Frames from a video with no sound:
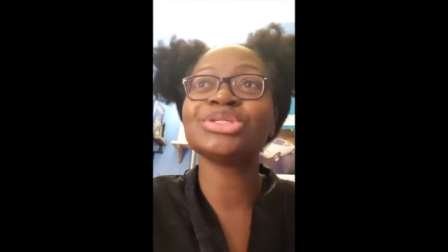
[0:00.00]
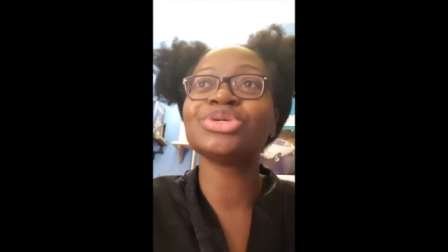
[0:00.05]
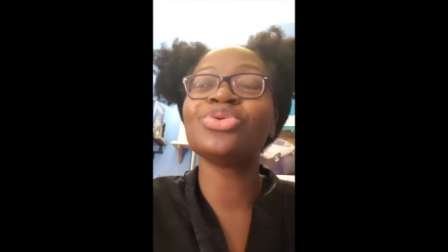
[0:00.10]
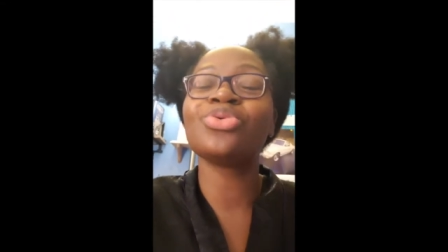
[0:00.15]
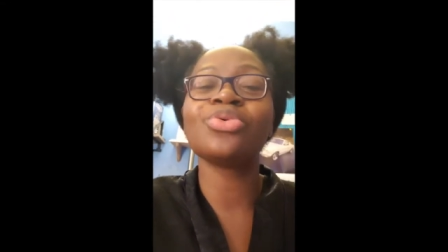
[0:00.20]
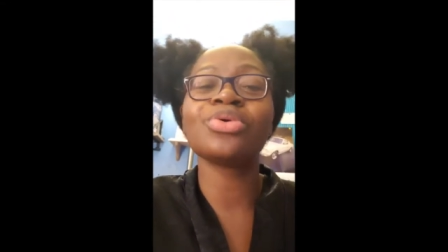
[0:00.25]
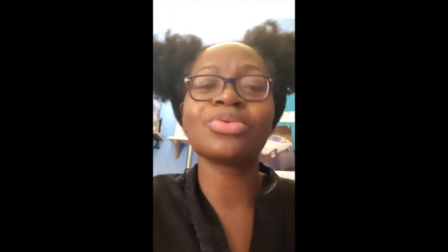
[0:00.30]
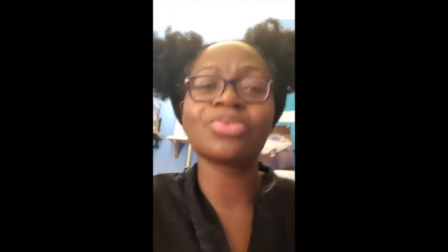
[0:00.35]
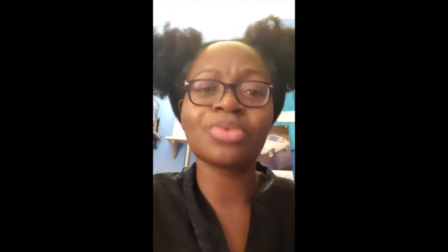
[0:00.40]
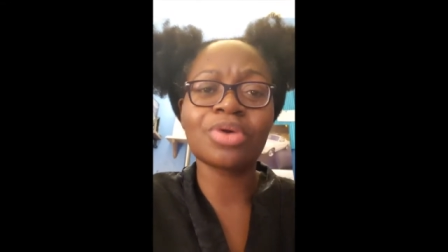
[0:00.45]

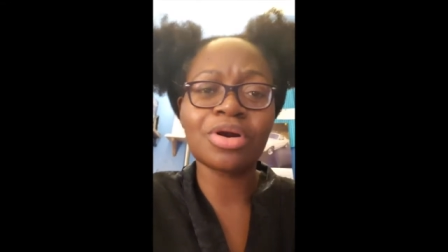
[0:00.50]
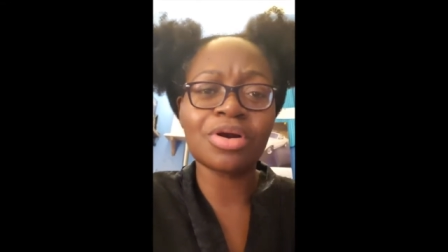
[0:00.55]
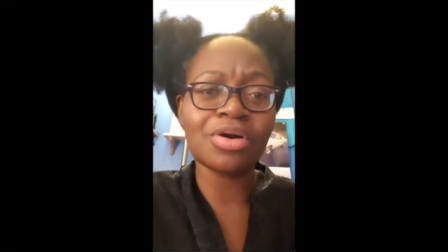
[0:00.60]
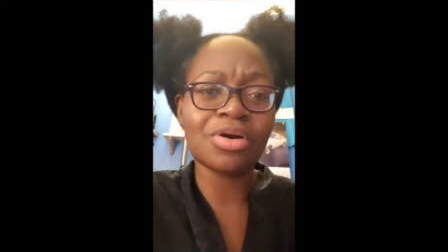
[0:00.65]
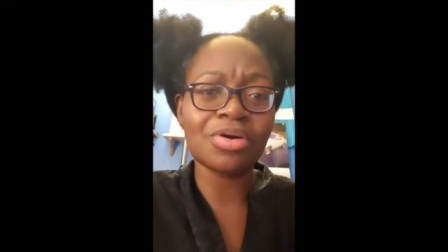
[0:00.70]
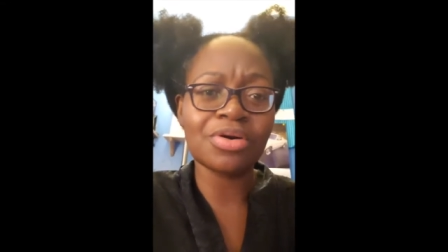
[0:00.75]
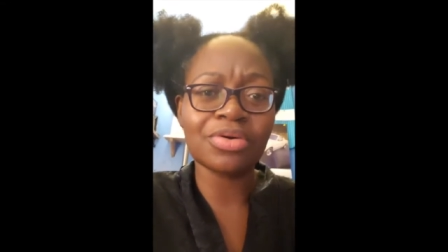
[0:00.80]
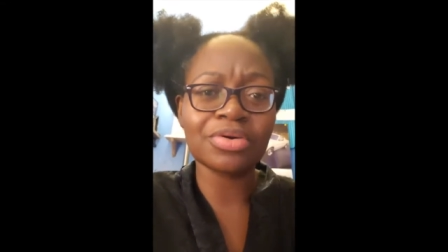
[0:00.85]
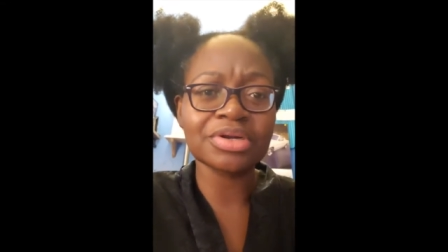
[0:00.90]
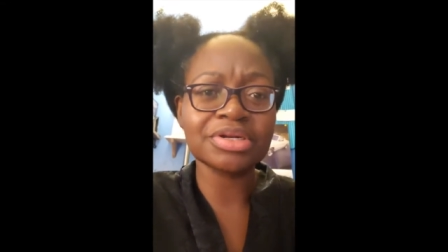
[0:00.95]
going
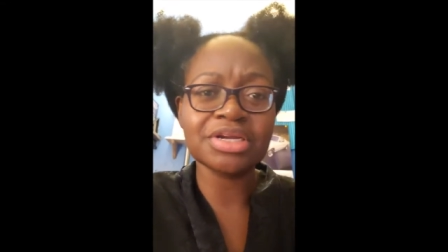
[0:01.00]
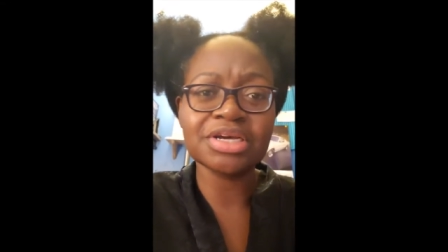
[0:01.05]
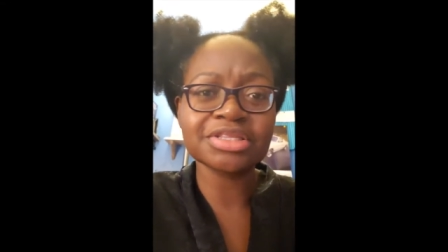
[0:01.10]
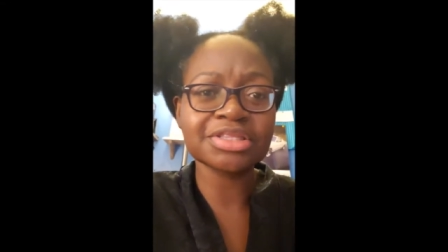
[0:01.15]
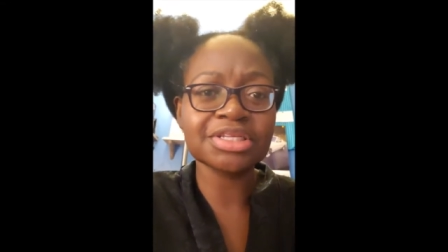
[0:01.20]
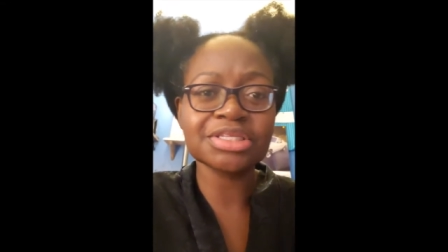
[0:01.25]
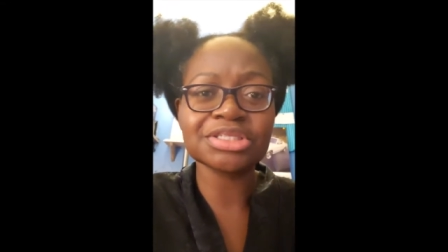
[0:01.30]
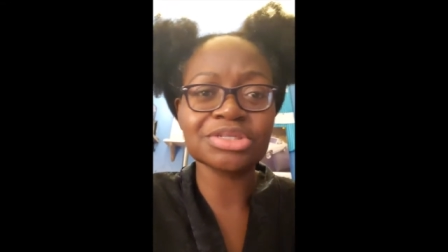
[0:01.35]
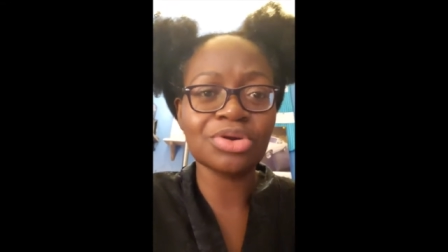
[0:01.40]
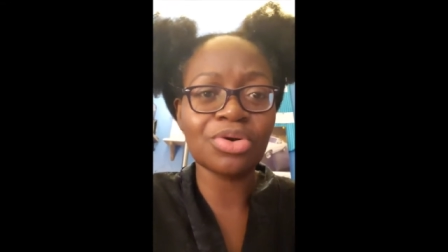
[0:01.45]
wrong?
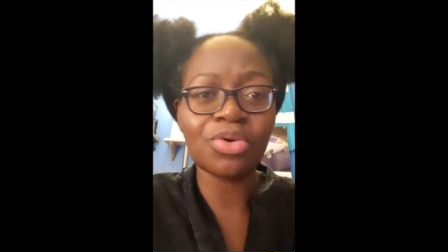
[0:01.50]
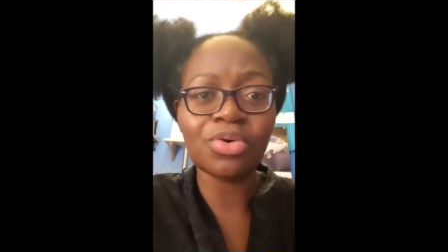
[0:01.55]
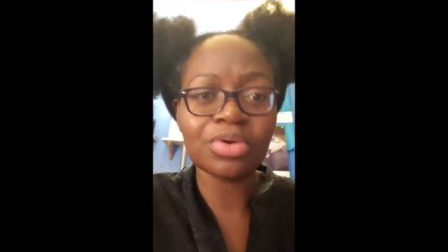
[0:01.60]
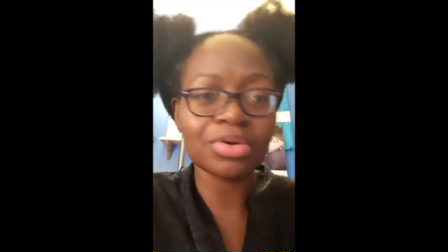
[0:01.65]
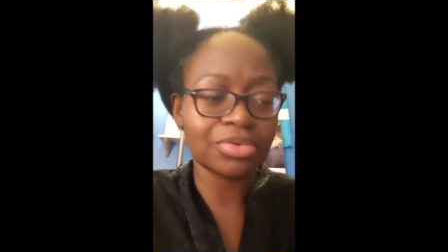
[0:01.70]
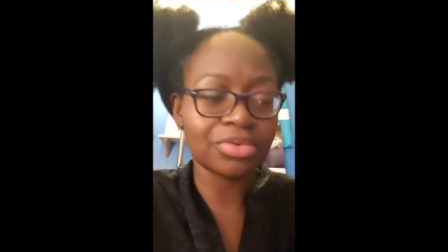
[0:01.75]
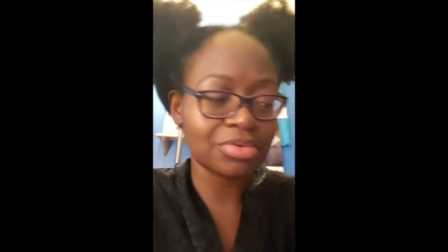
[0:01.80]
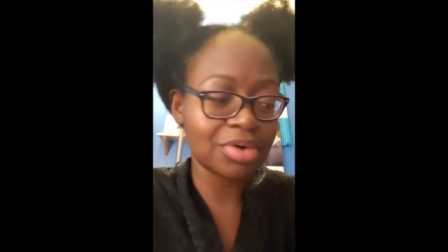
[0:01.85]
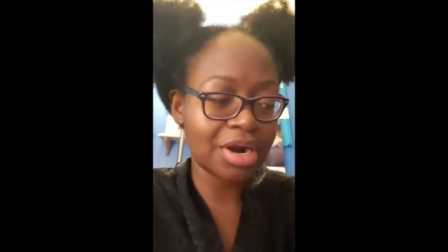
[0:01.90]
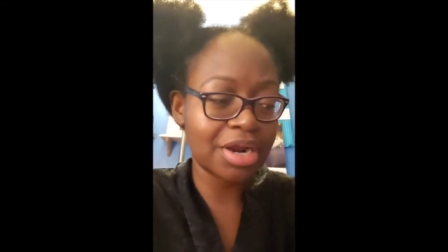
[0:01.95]
Nothing's
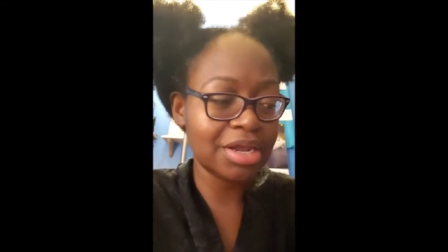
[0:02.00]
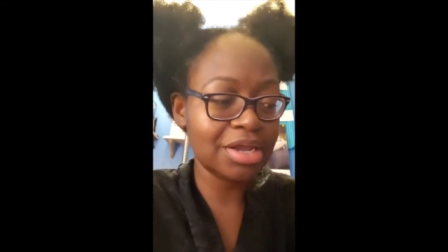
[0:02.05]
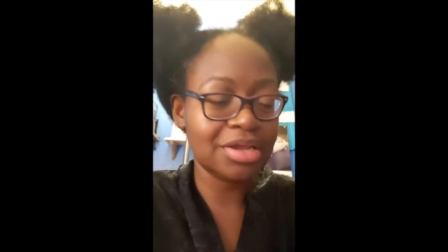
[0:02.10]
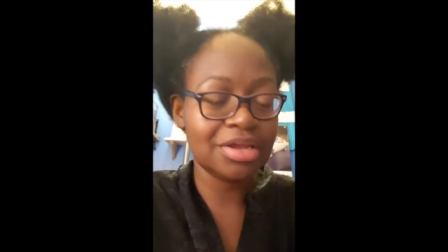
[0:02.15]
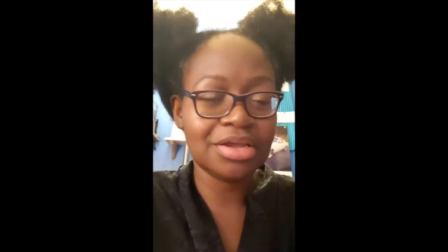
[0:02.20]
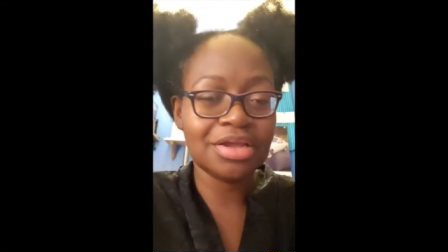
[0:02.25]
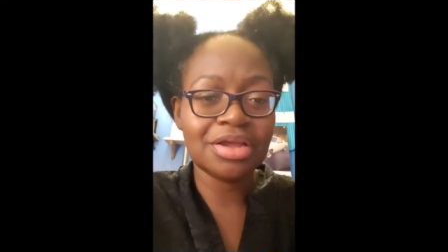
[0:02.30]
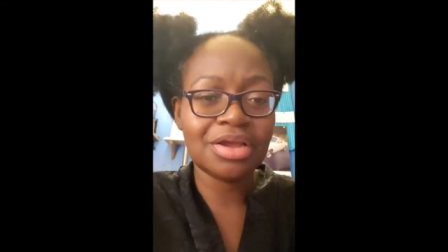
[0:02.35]
going right.